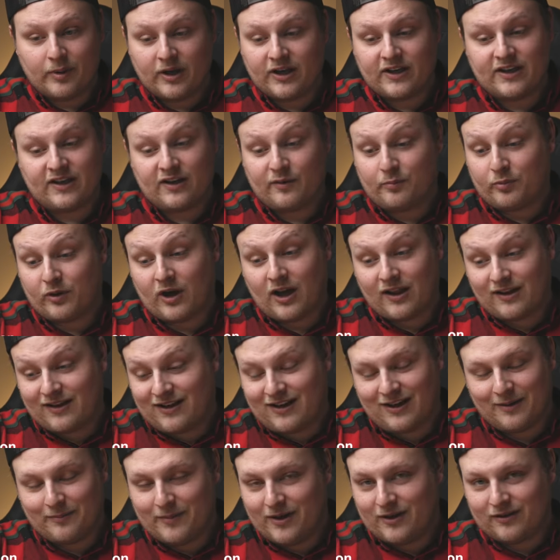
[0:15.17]
but it'll probably
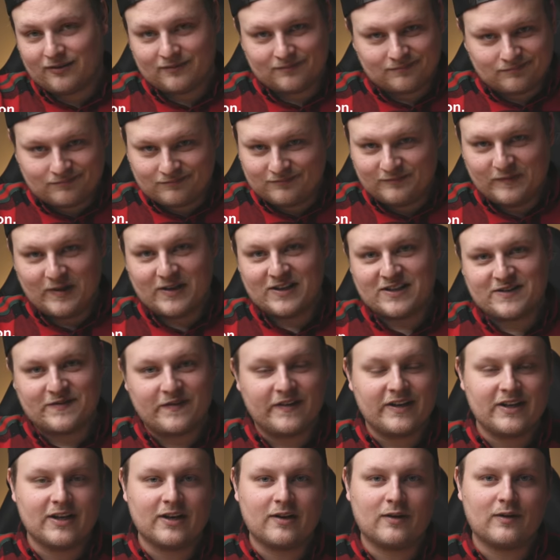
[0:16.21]
come out when this
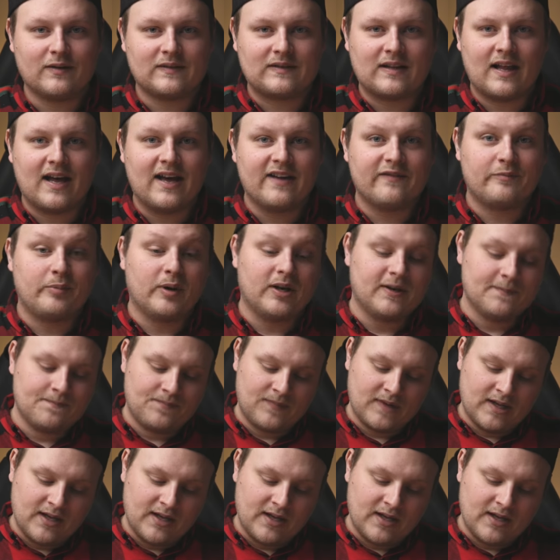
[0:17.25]
video goes live. But